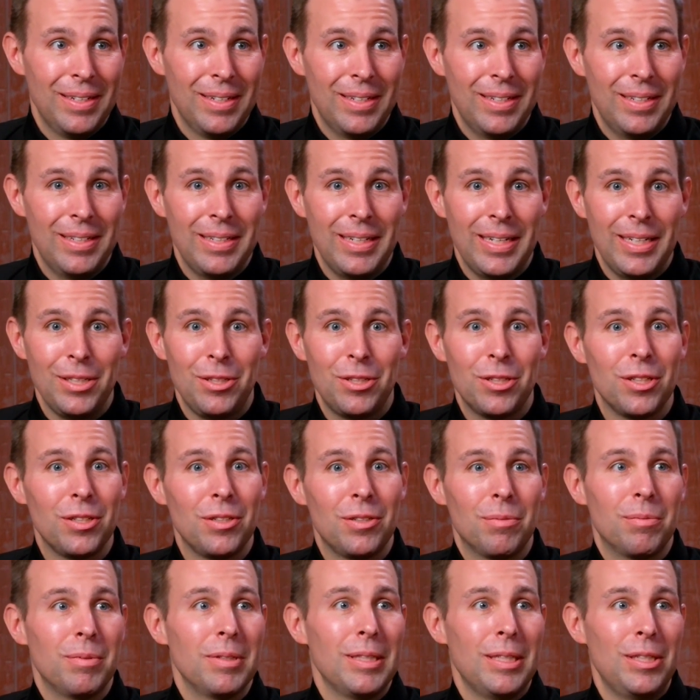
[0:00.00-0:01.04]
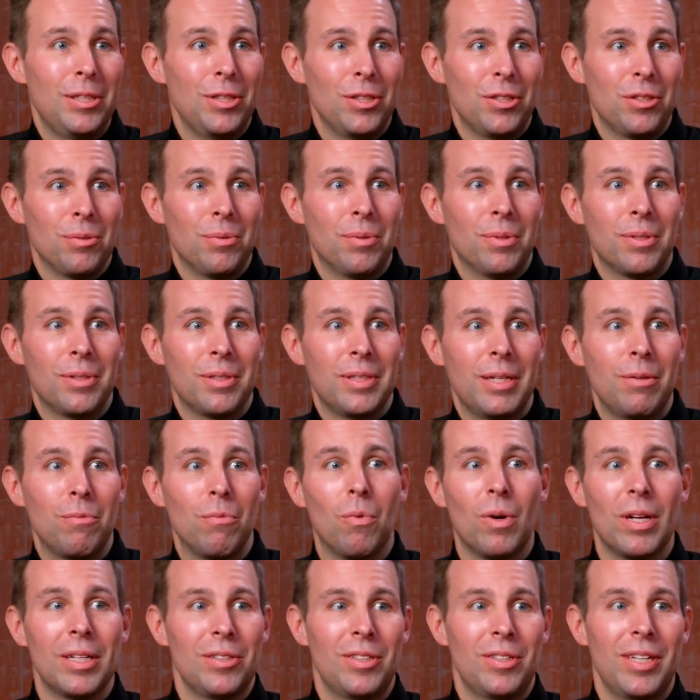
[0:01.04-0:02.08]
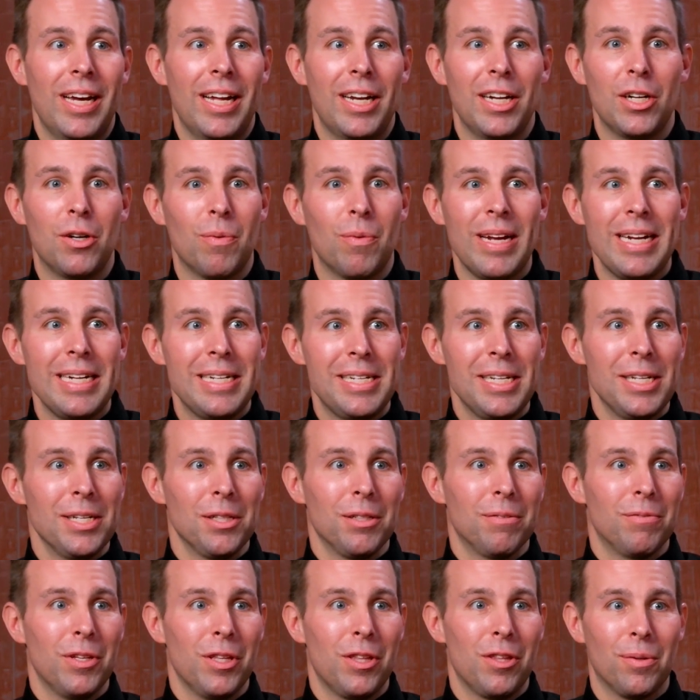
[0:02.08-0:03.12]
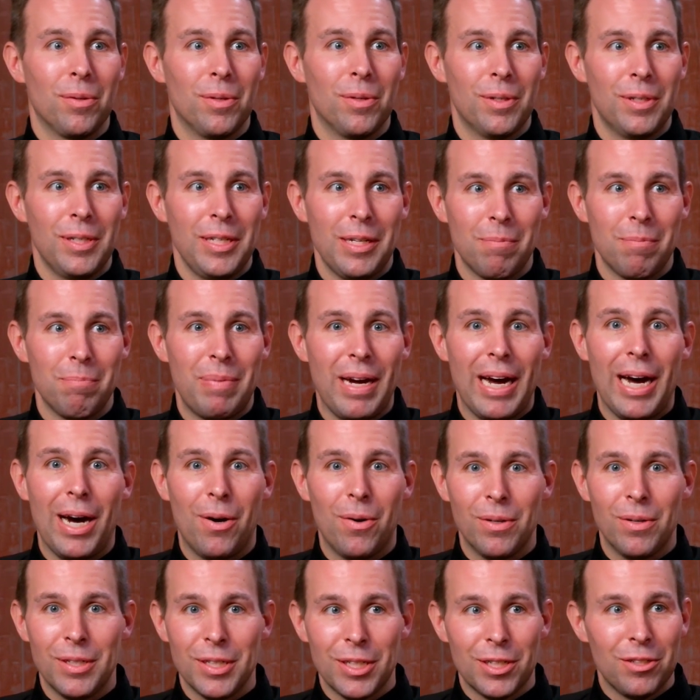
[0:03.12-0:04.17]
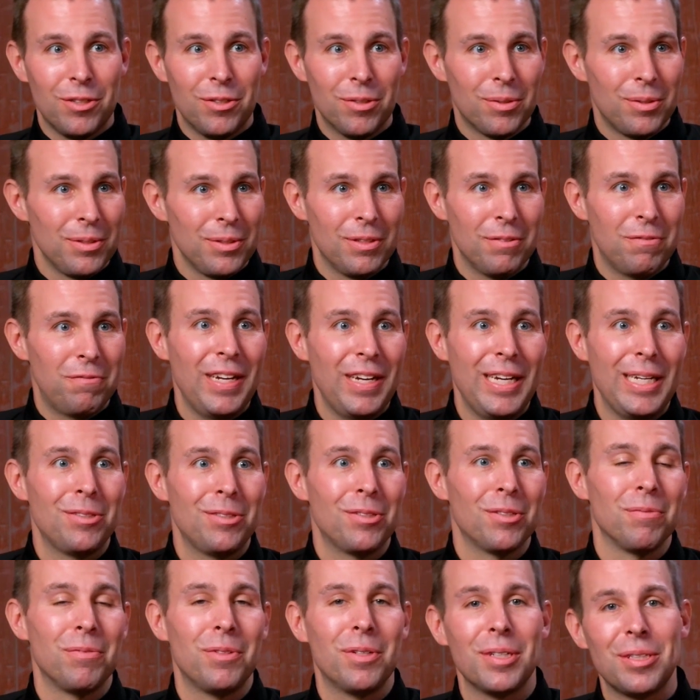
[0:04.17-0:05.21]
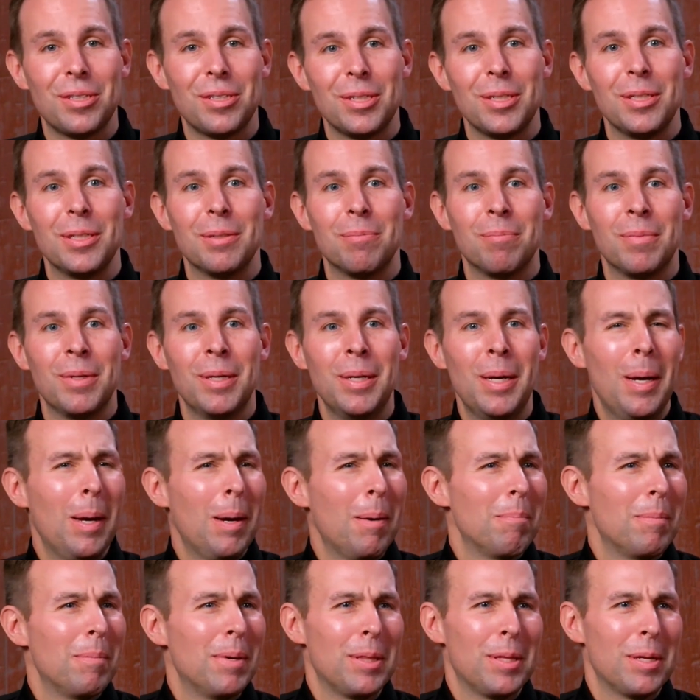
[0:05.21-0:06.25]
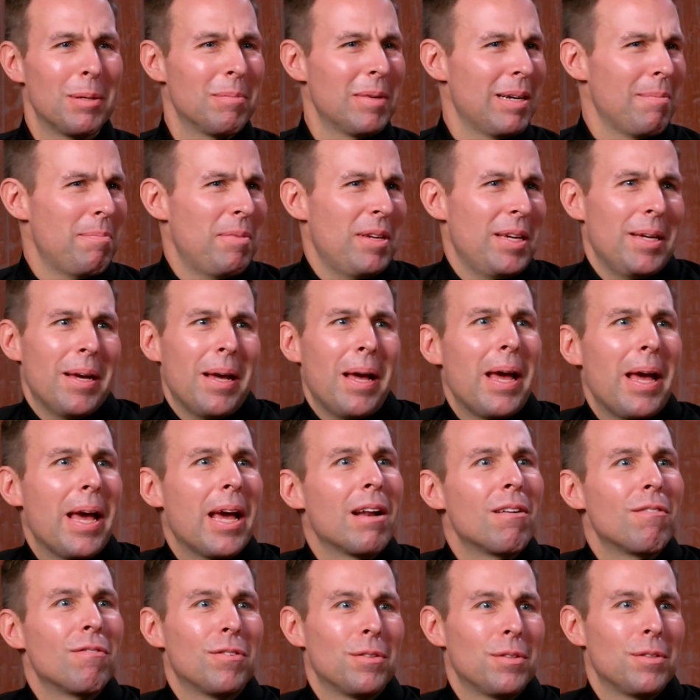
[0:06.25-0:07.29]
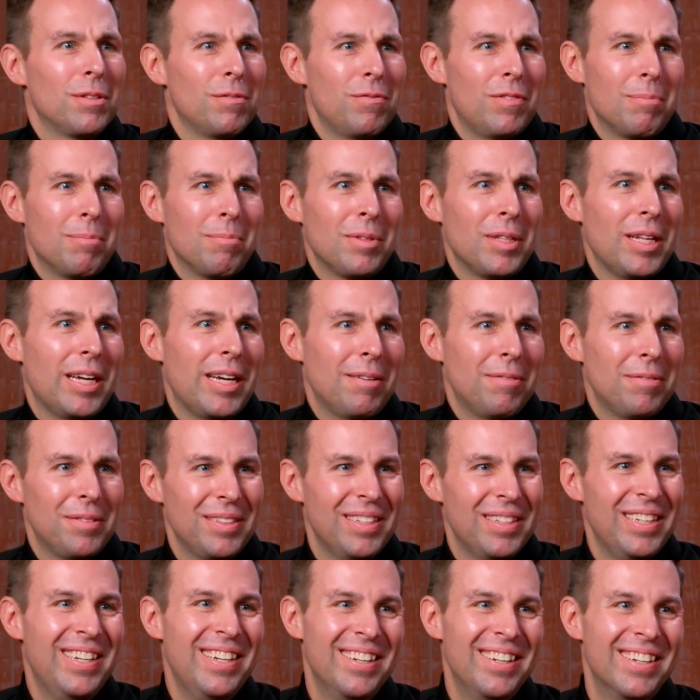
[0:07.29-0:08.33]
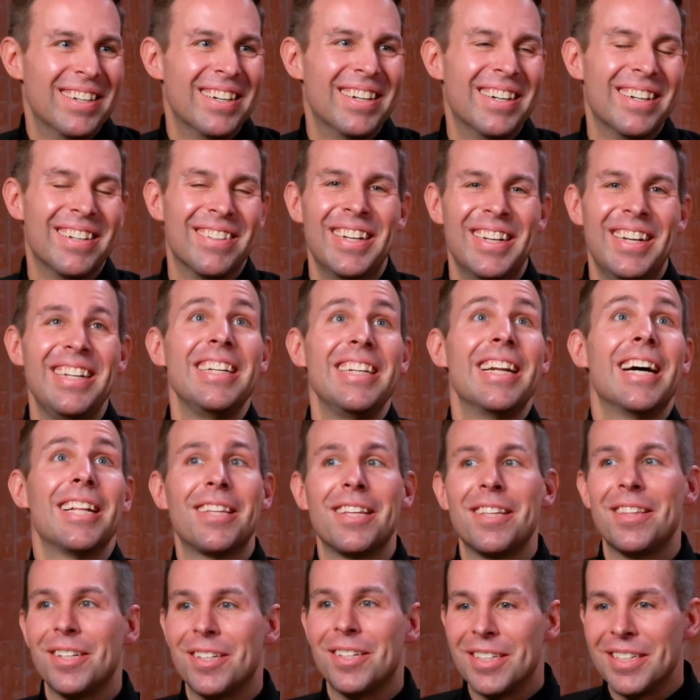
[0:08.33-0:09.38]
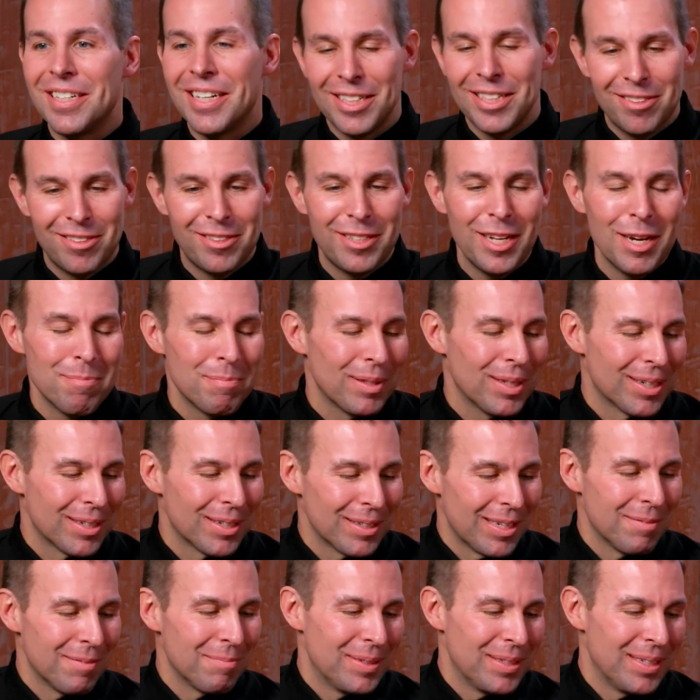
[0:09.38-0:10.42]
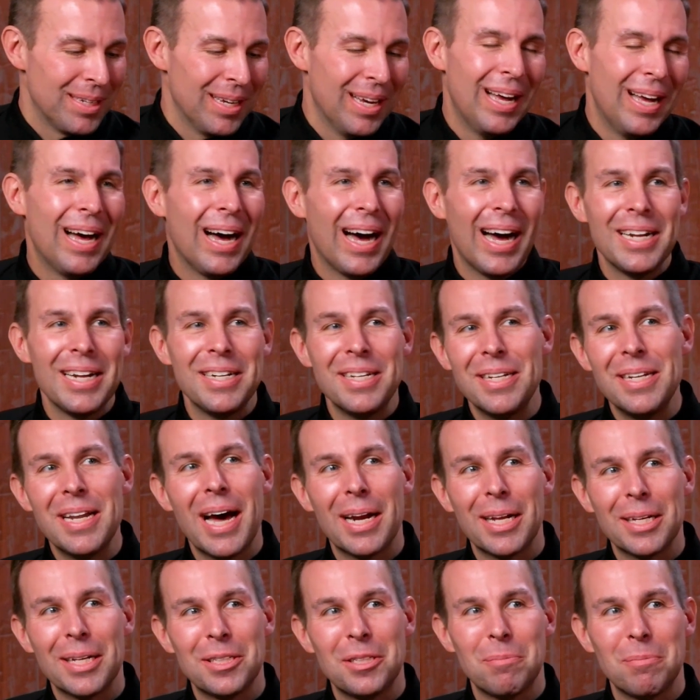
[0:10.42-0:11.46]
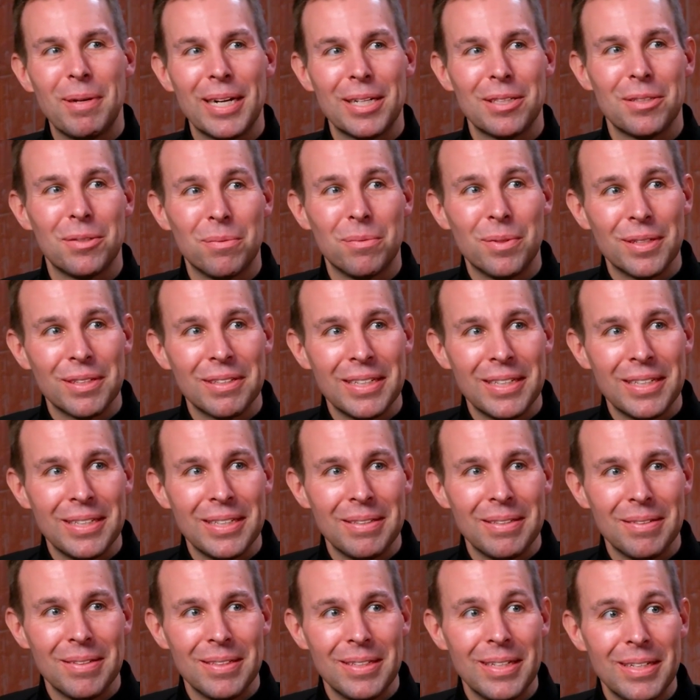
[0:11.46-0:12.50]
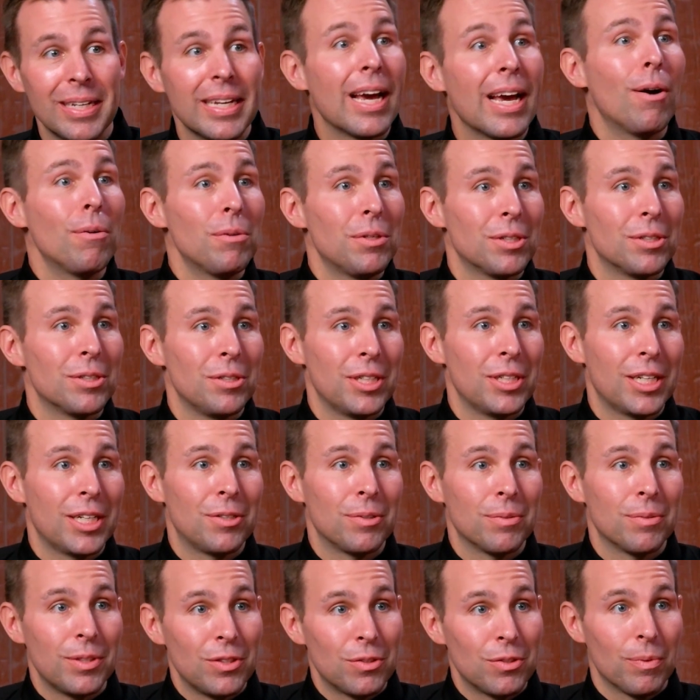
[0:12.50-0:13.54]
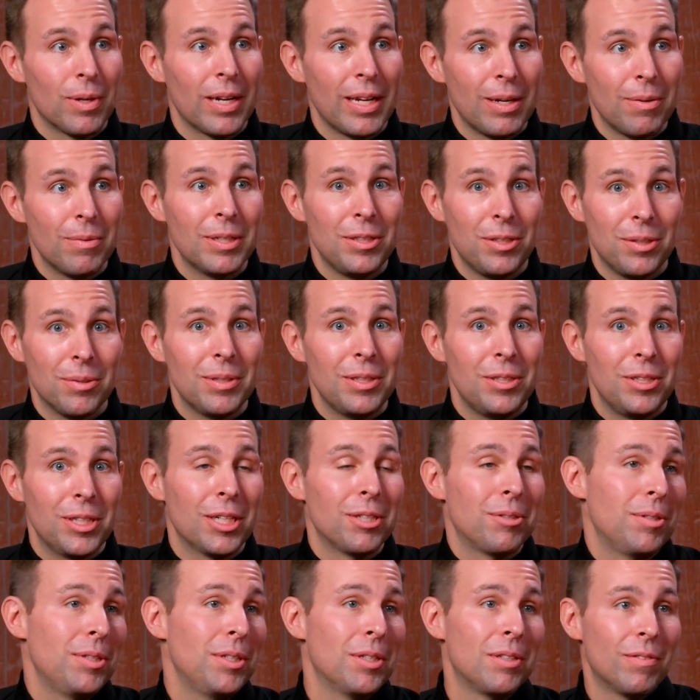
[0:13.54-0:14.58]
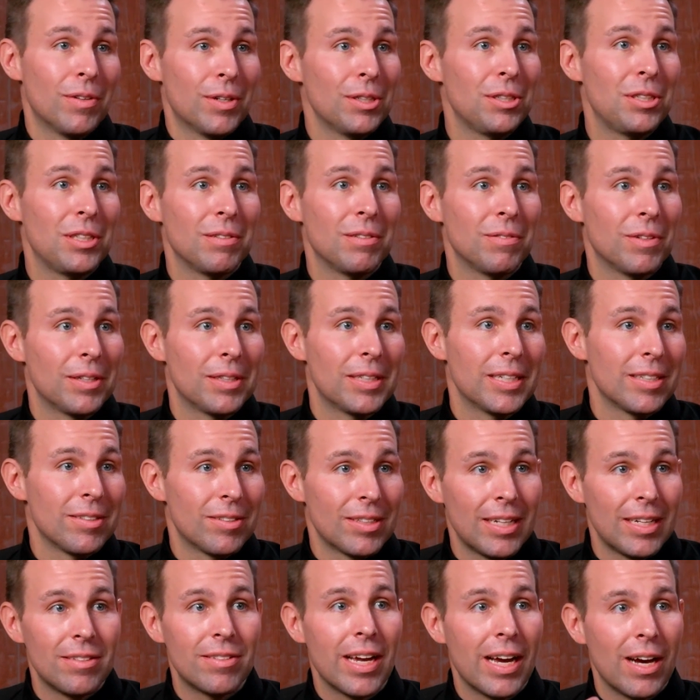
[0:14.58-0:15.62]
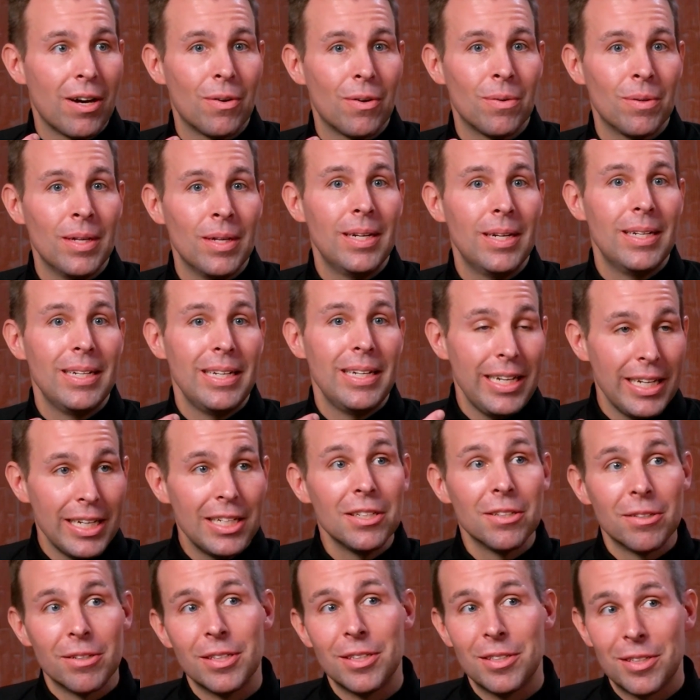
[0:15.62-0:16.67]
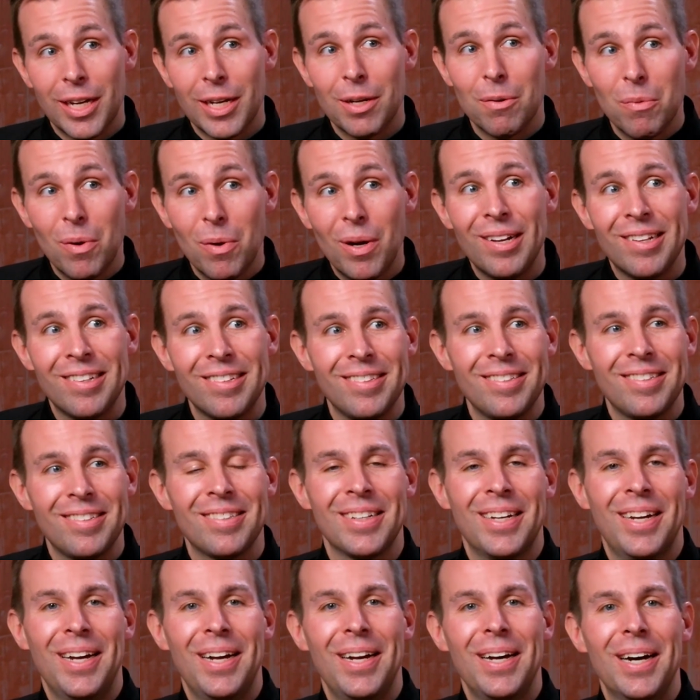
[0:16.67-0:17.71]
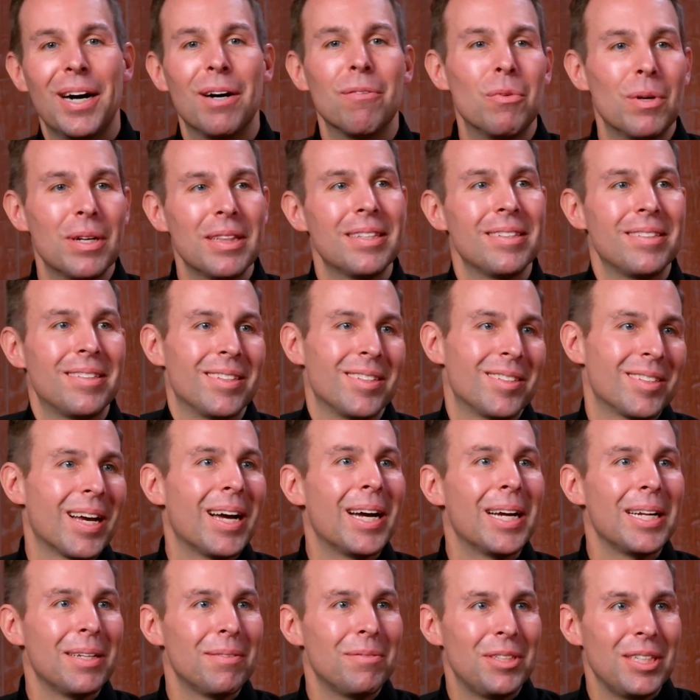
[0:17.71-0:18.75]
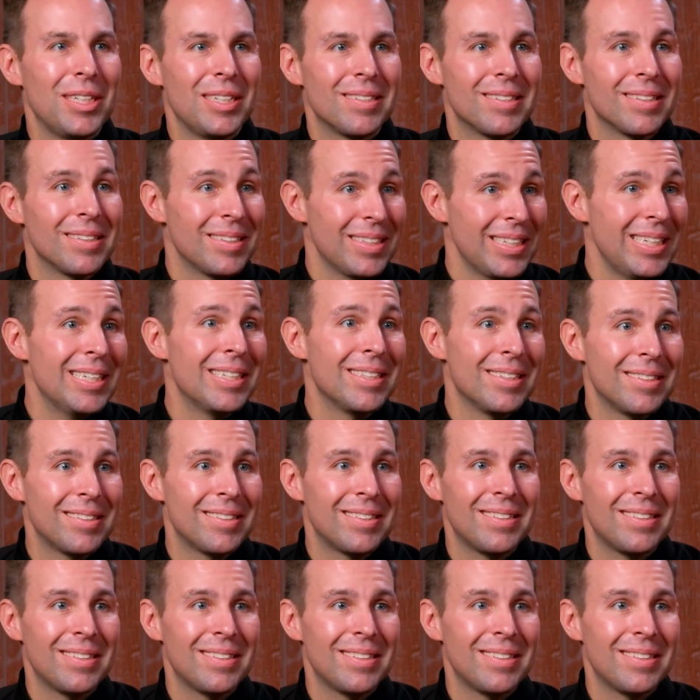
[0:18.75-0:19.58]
an ancient religious order that once had a great deal of authority and power and controlled the fates of Christendom, but there might be a handful of them left. Not that there are Knights Templar left, but I did not expect to really encounter Jesuits when I went to a Jesuit university of all things. That's how ignorant I was of what the Society of Jesus is.